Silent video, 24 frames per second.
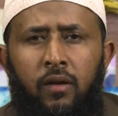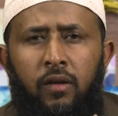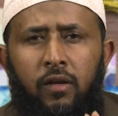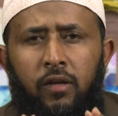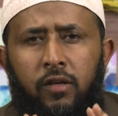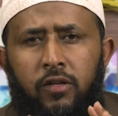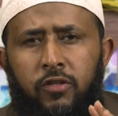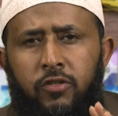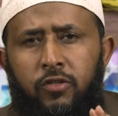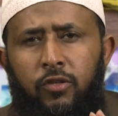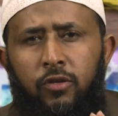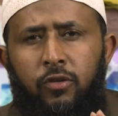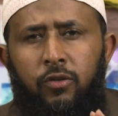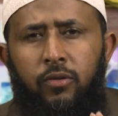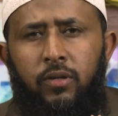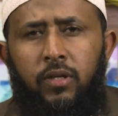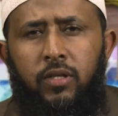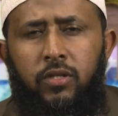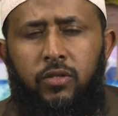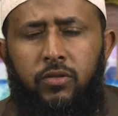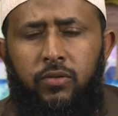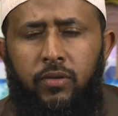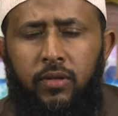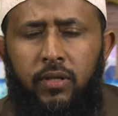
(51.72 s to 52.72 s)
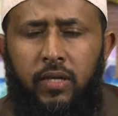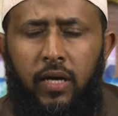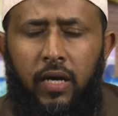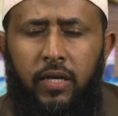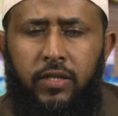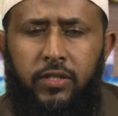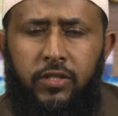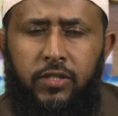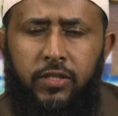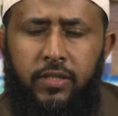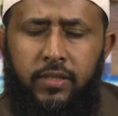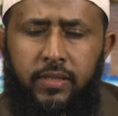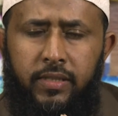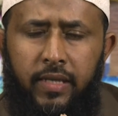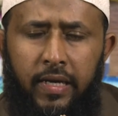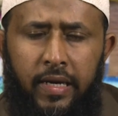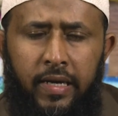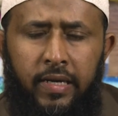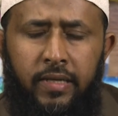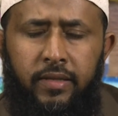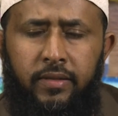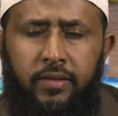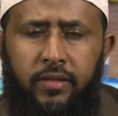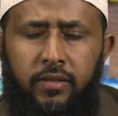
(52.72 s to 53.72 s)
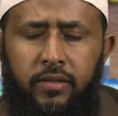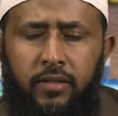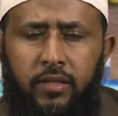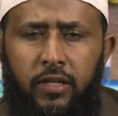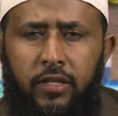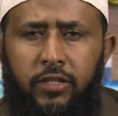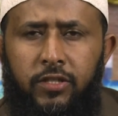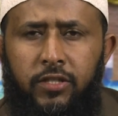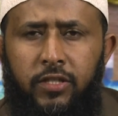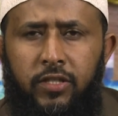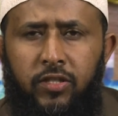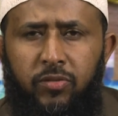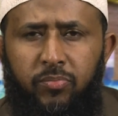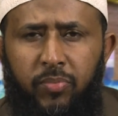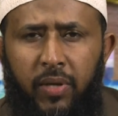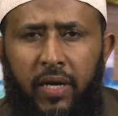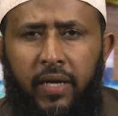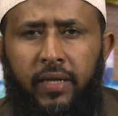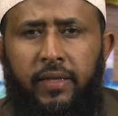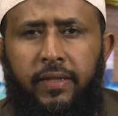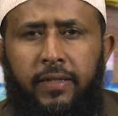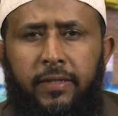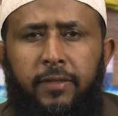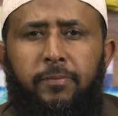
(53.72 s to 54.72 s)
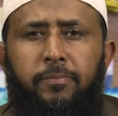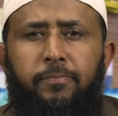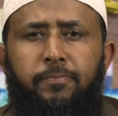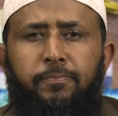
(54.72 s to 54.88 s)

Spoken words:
is you look at your cash at hand and cash at bank.